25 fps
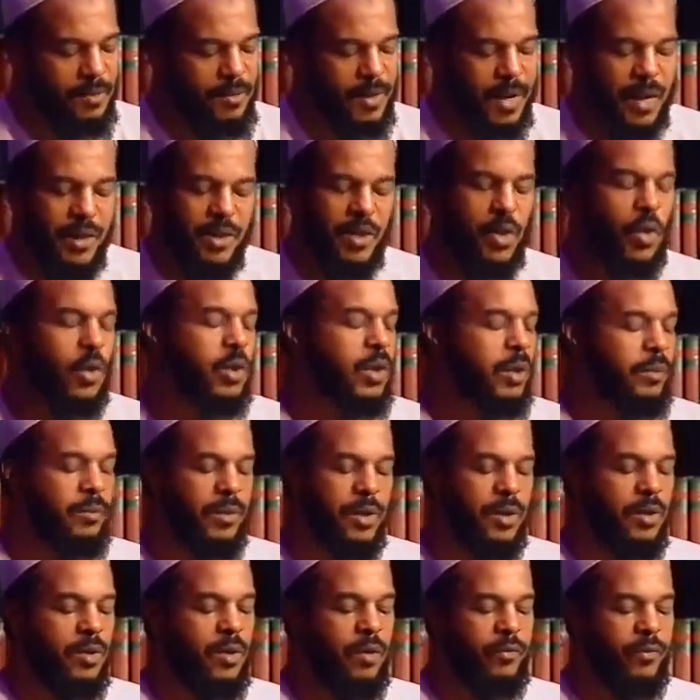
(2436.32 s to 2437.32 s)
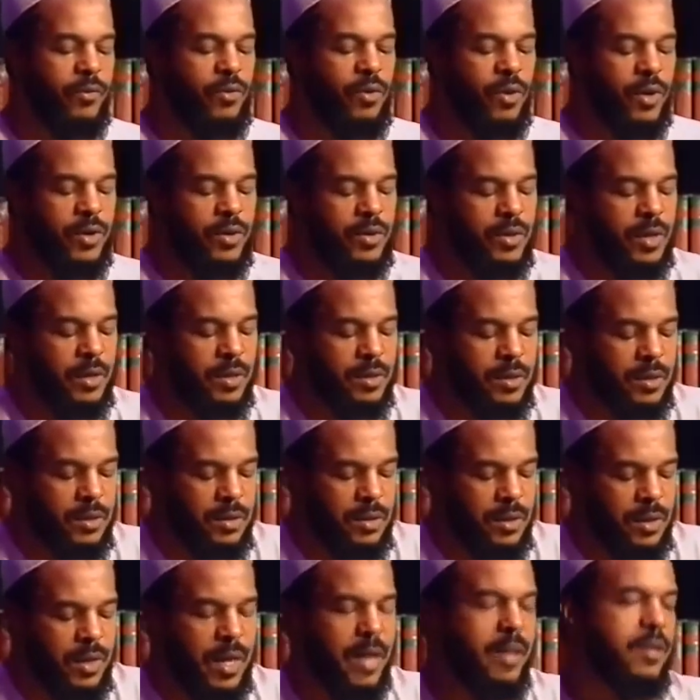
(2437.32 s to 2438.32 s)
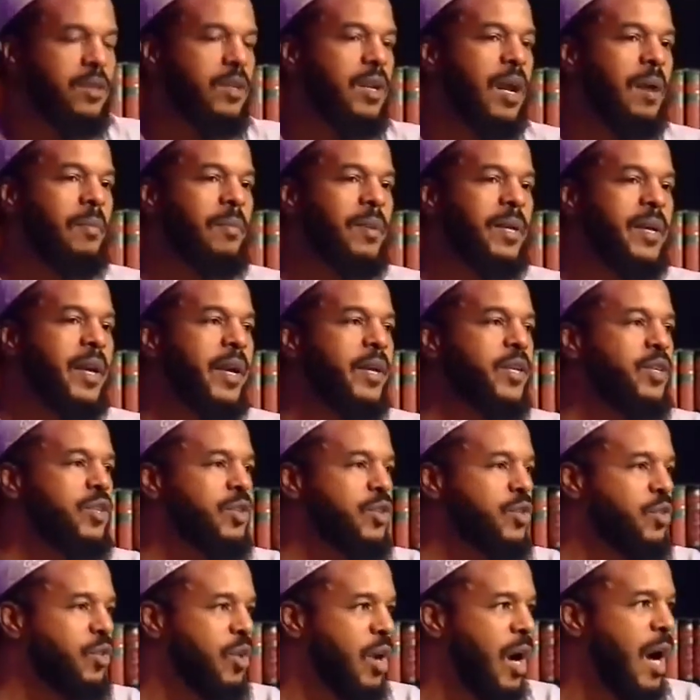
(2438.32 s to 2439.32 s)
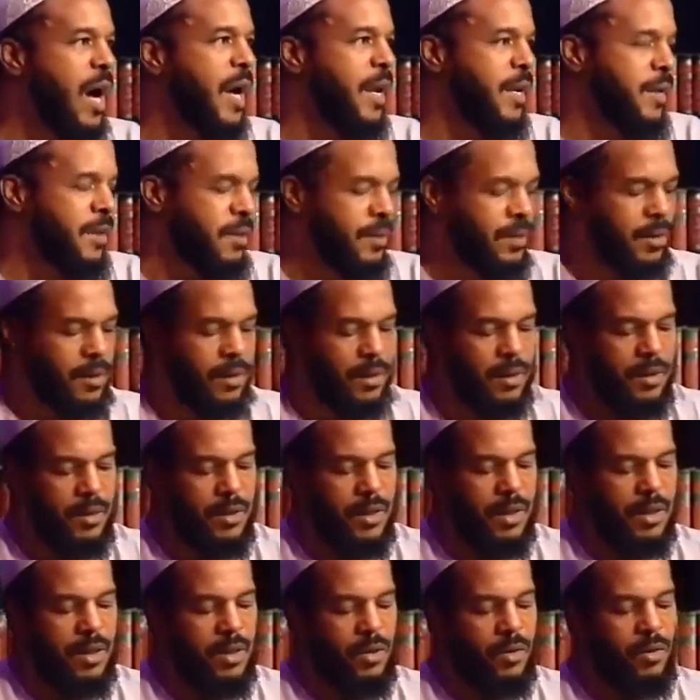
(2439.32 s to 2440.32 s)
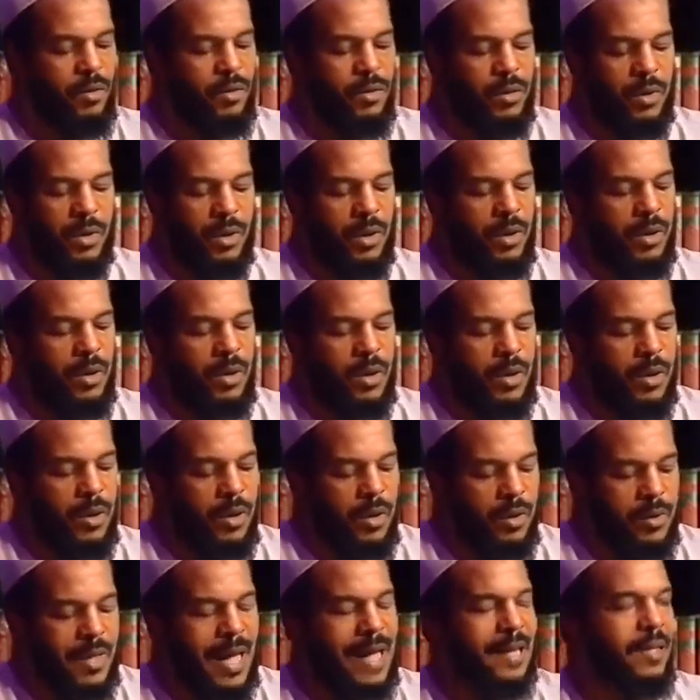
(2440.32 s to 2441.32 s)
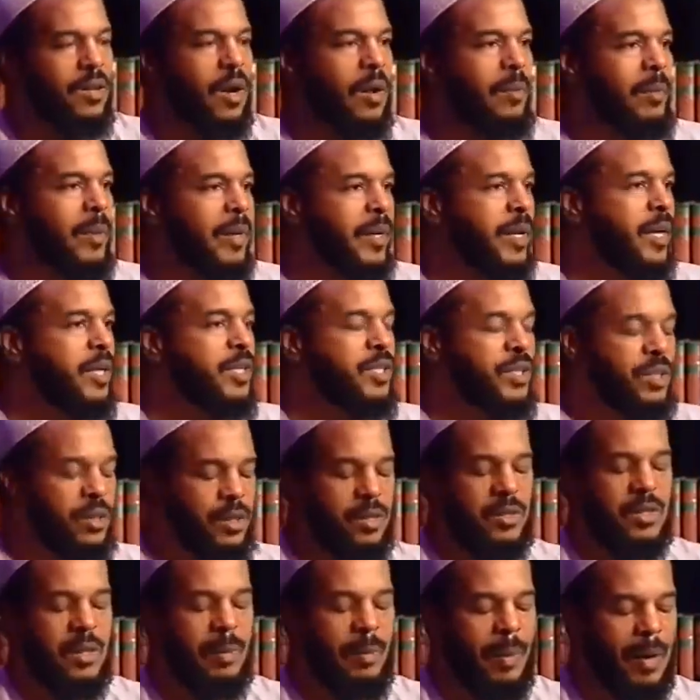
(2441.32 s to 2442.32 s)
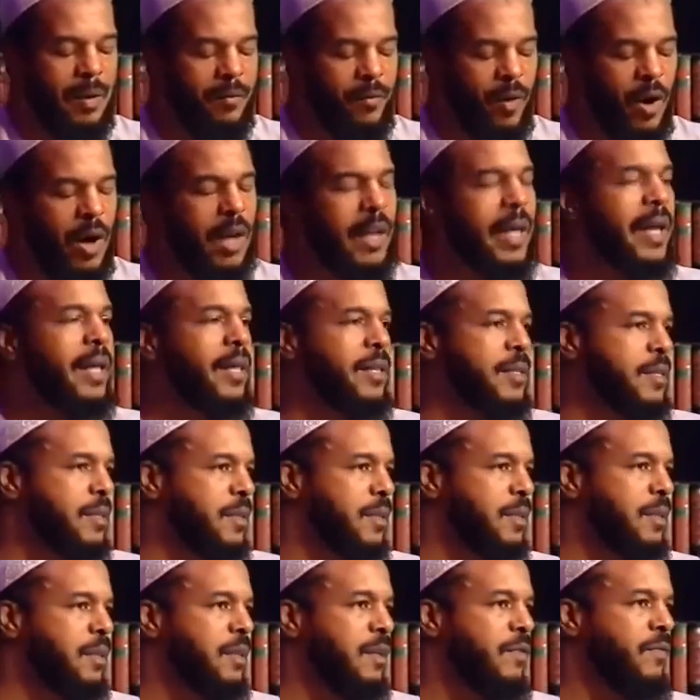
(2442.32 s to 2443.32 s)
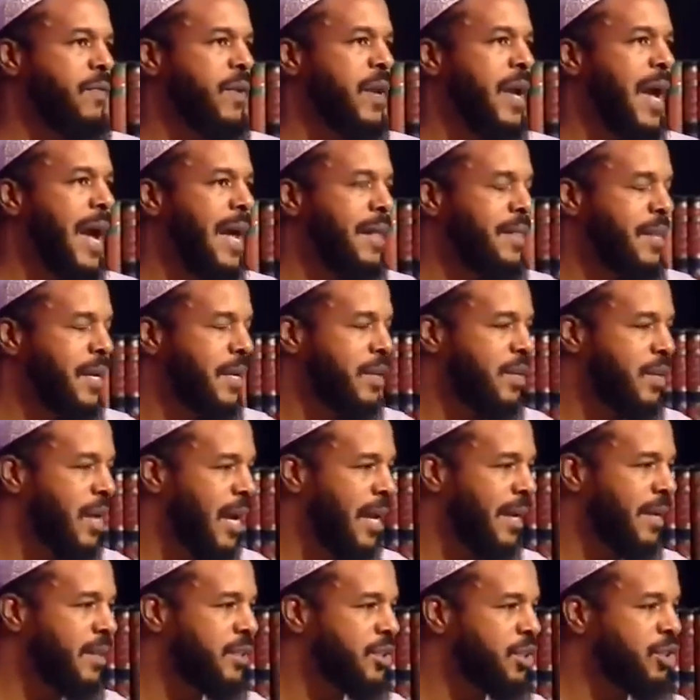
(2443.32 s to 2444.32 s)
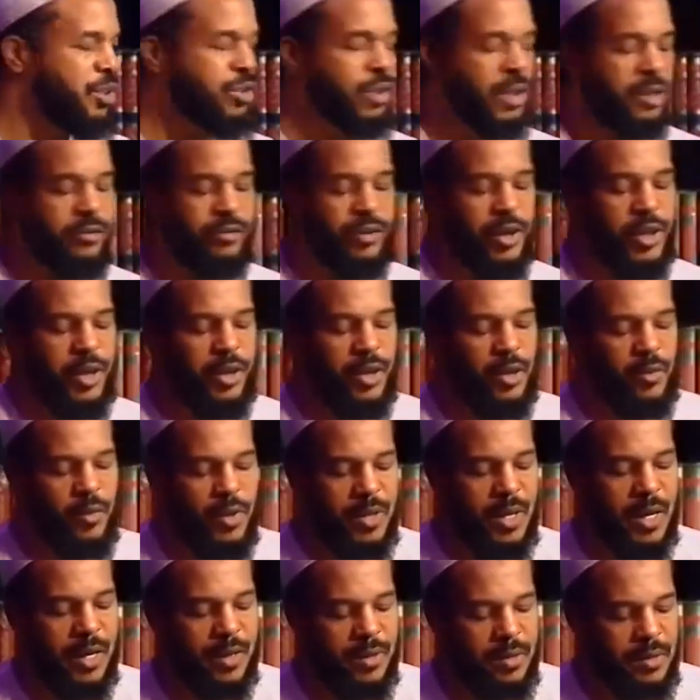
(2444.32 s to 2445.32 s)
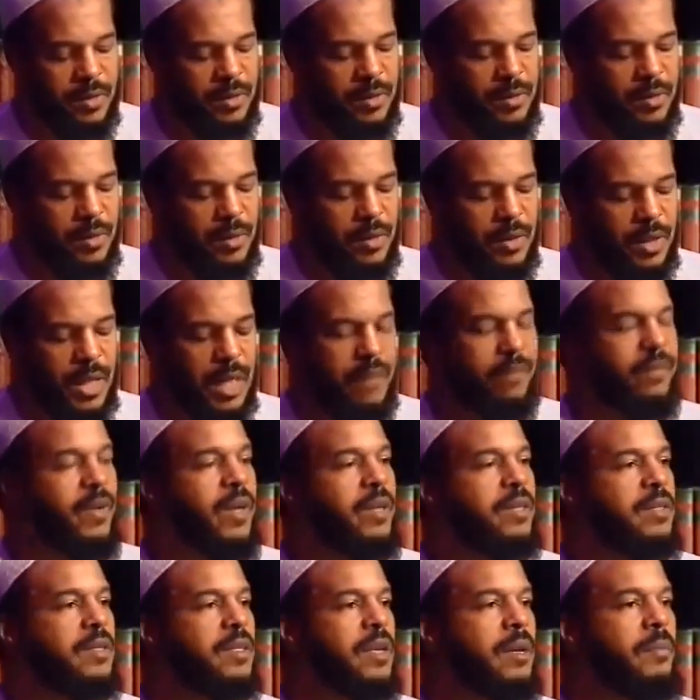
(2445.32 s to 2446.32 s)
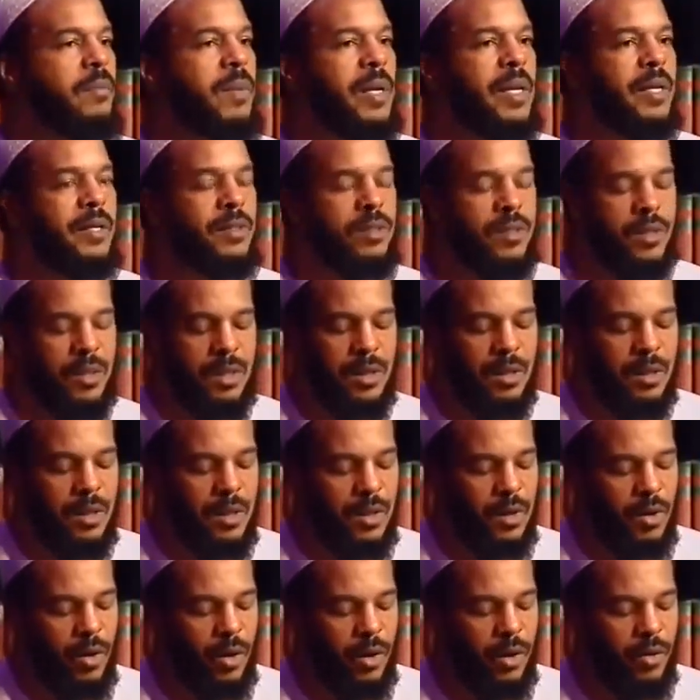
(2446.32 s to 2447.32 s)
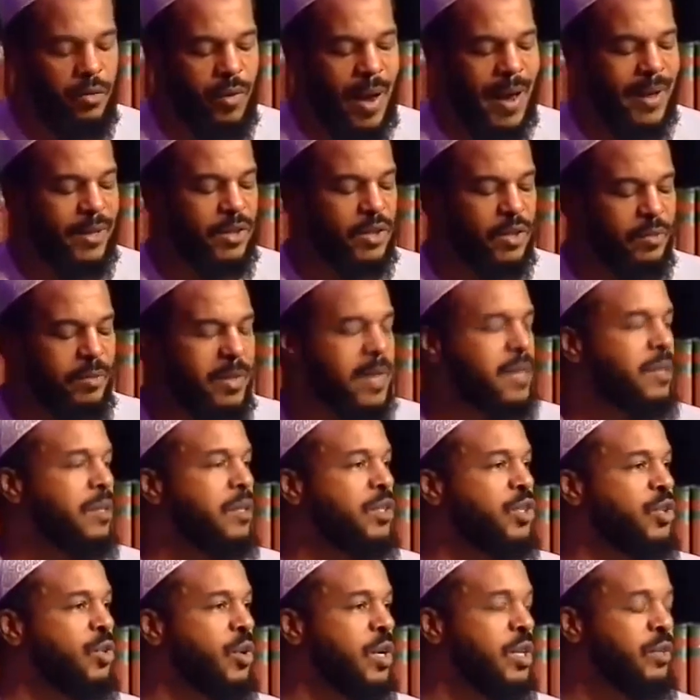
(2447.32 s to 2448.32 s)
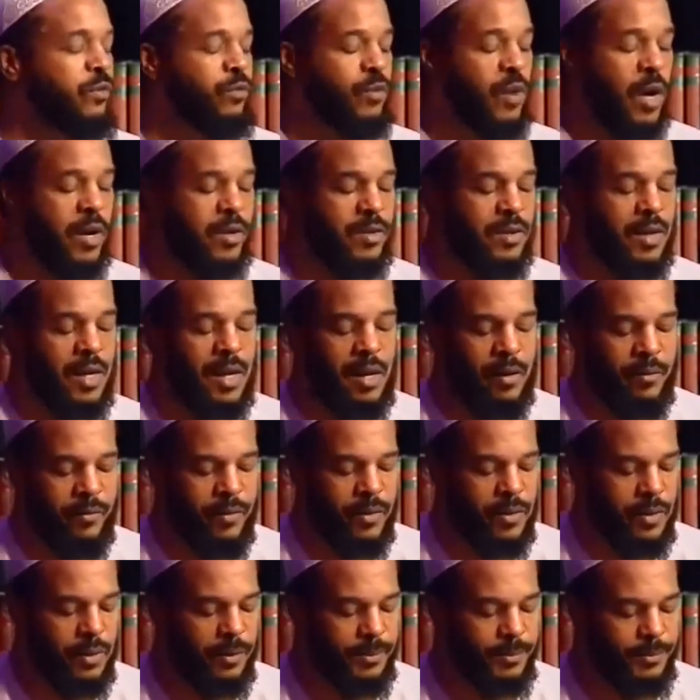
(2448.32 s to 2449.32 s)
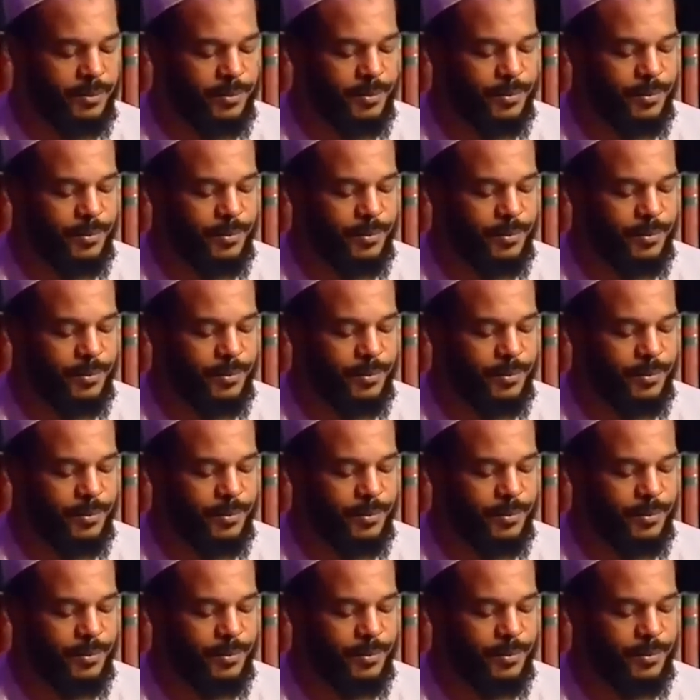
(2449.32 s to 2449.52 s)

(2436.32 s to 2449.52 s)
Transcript: But I told him, of course, that he has an obligation to God, and that obligation is above all else. If he had that knowledge, he should have shared it with us, given us the ability or the right to make the choice for ourselves.